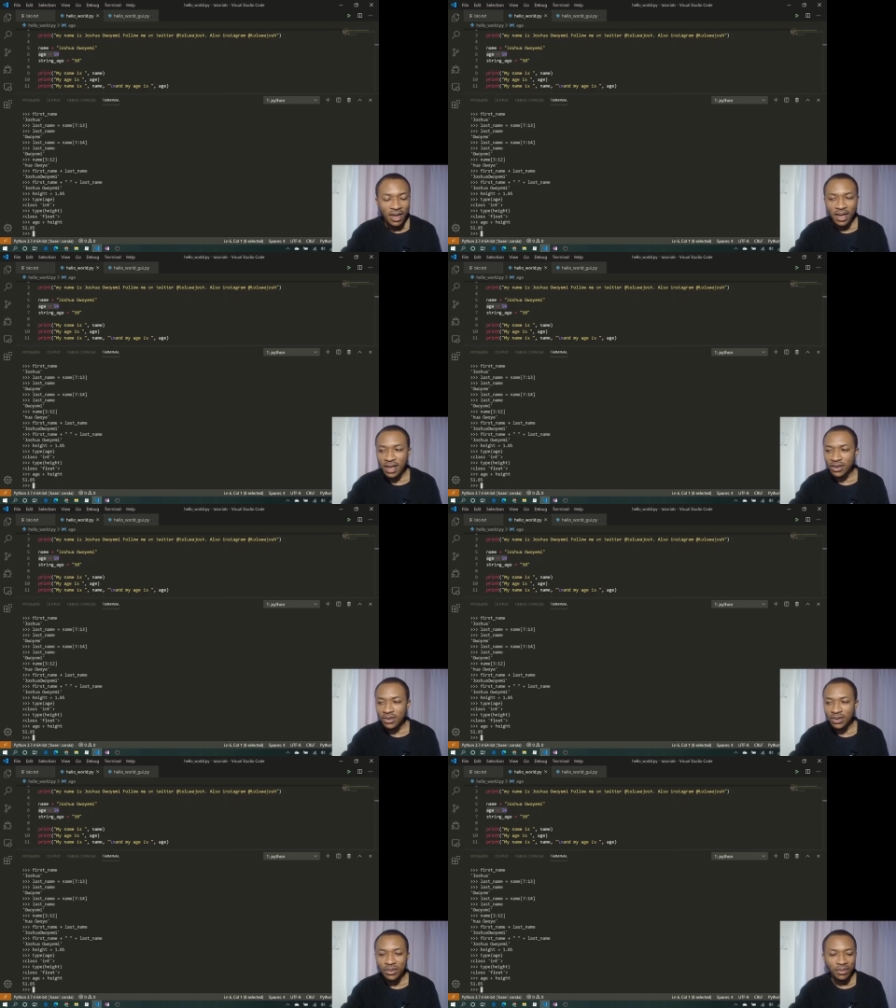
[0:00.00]
And
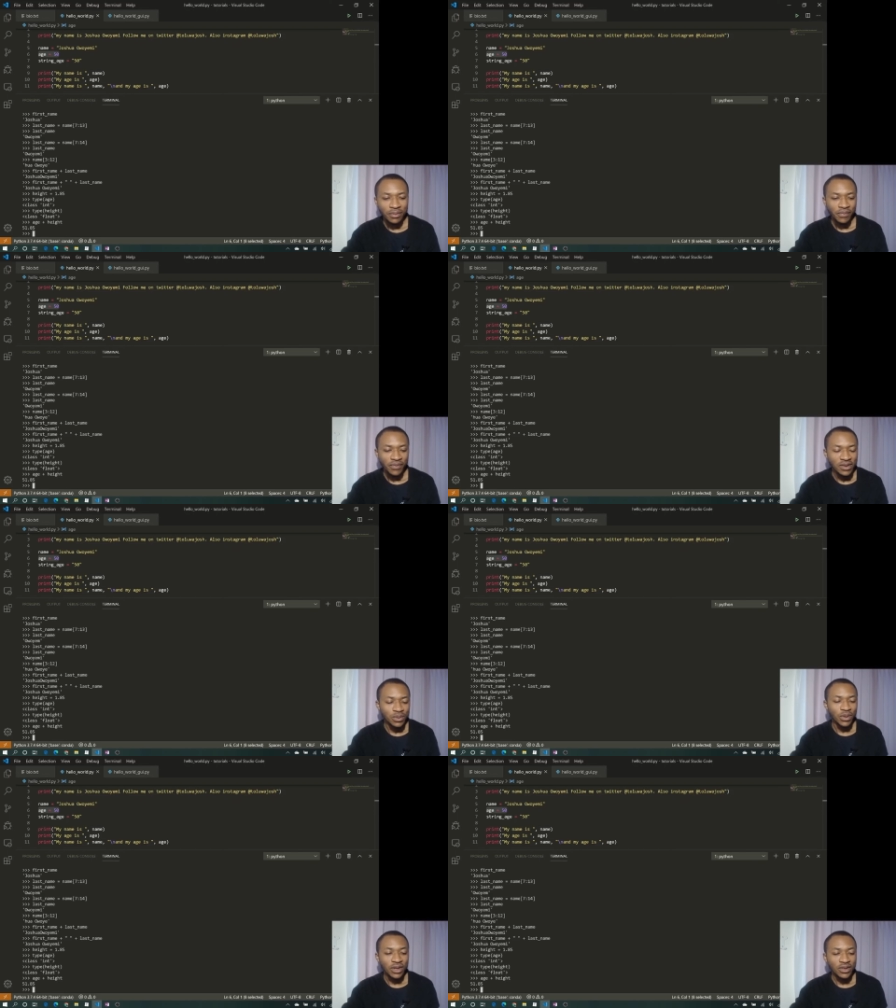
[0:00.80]
so this
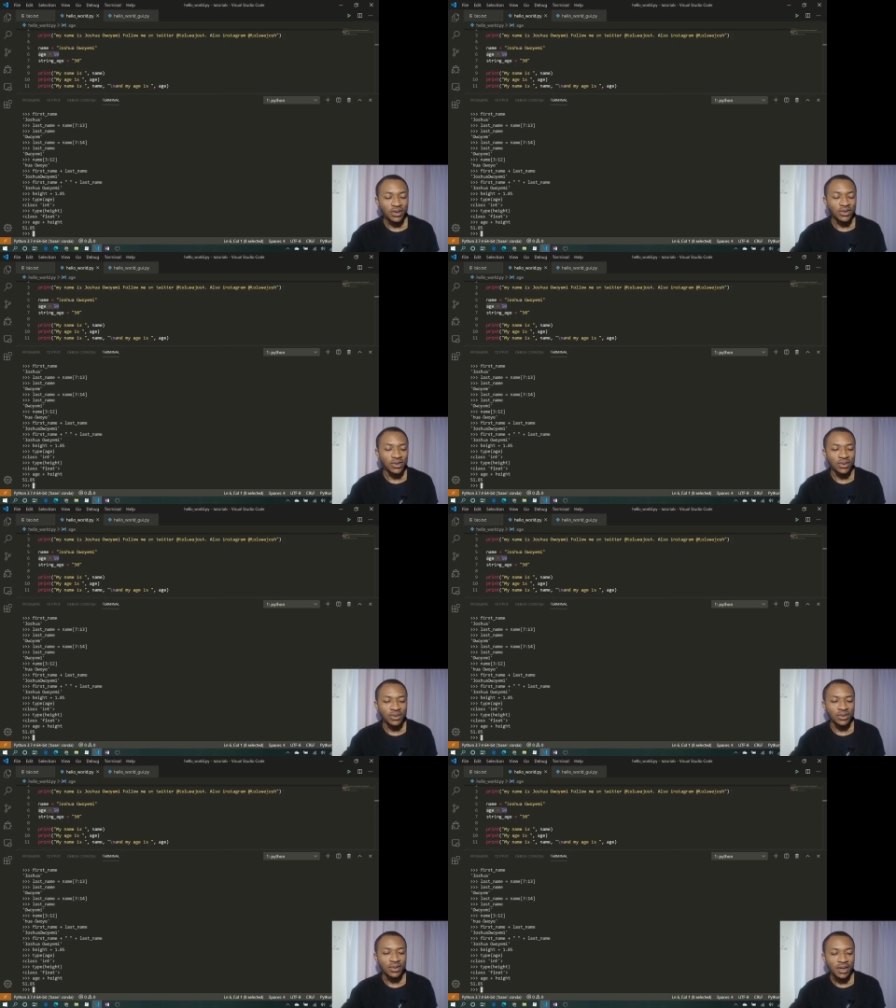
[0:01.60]
brings us
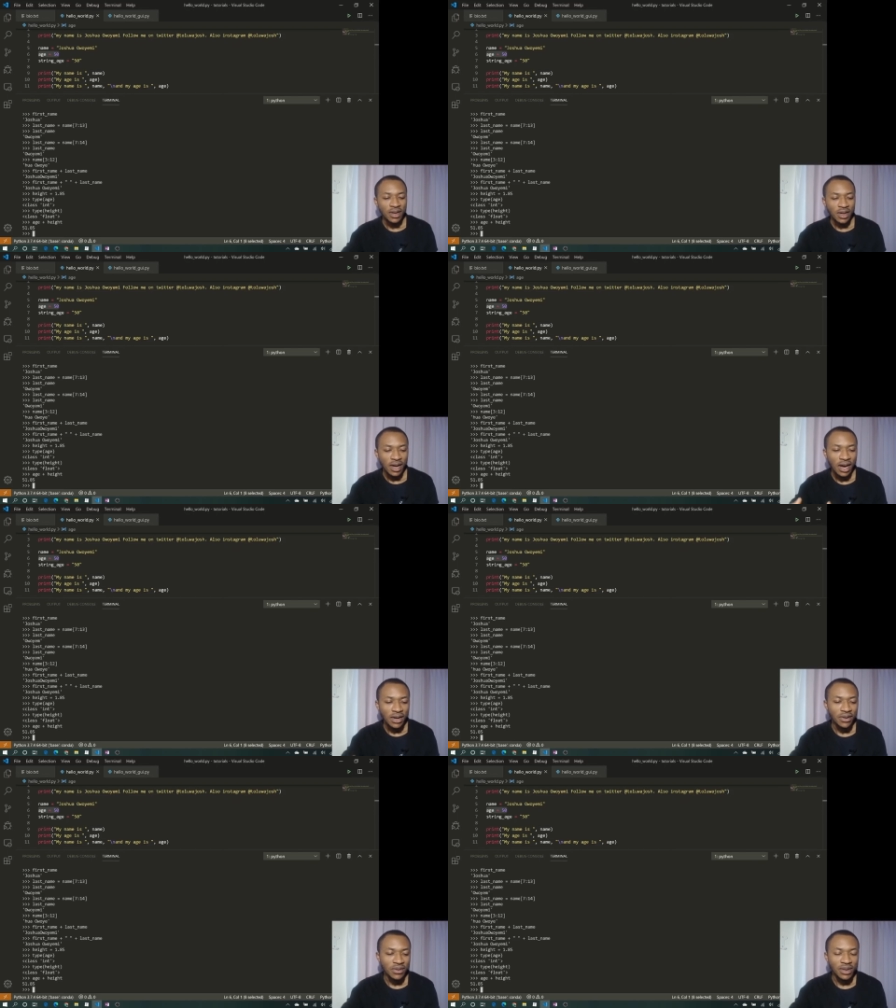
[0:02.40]
to
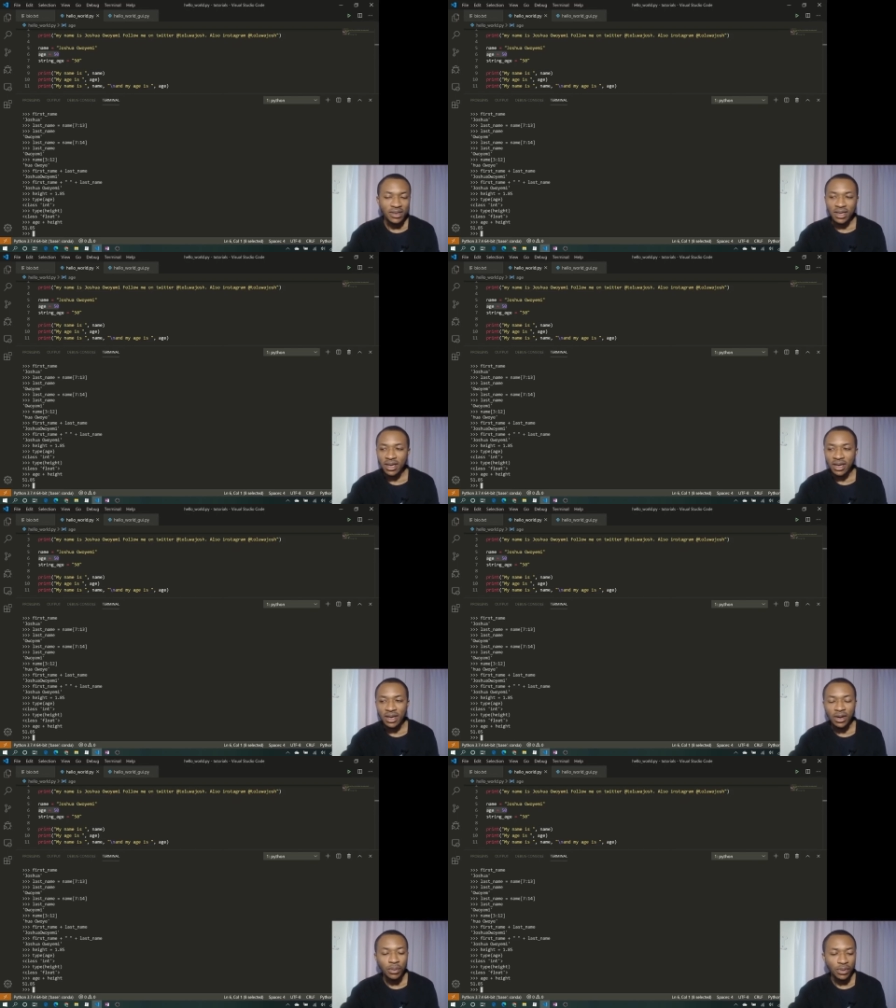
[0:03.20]
arithmetic
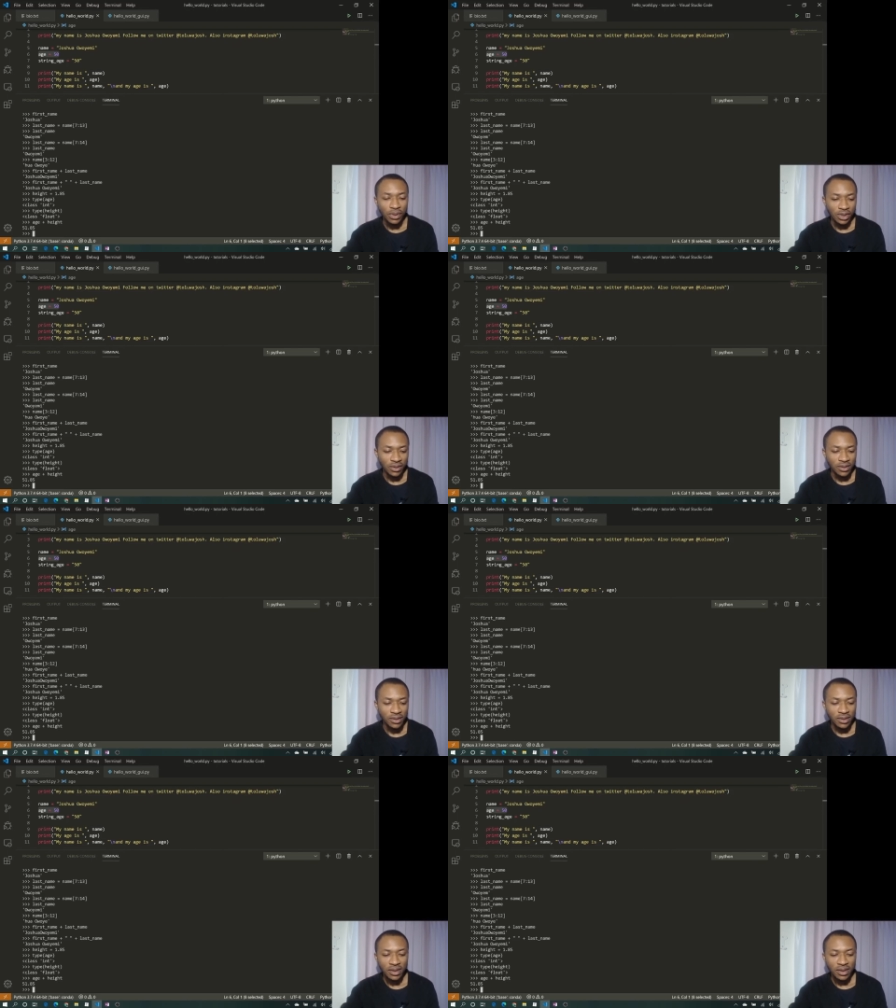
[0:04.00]
operations.